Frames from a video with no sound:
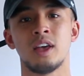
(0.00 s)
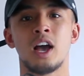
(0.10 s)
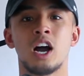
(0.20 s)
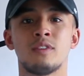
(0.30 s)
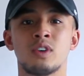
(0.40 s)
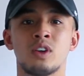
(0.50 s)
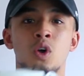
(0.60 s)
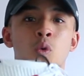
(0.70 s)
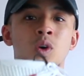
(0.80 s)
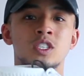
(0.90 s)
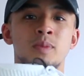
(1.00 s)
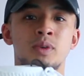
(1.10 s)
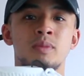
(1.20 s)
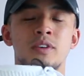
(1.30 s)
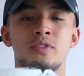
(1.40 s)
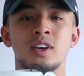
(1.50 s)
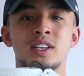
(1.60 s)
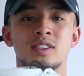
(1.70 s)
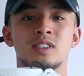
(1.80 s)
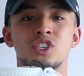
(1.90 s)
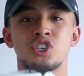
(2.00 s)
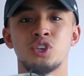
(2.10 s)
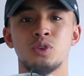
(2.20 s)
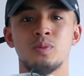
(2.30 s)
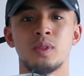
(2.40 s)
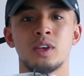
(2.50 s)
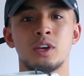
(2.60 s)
However, once I put my foot into the shoe,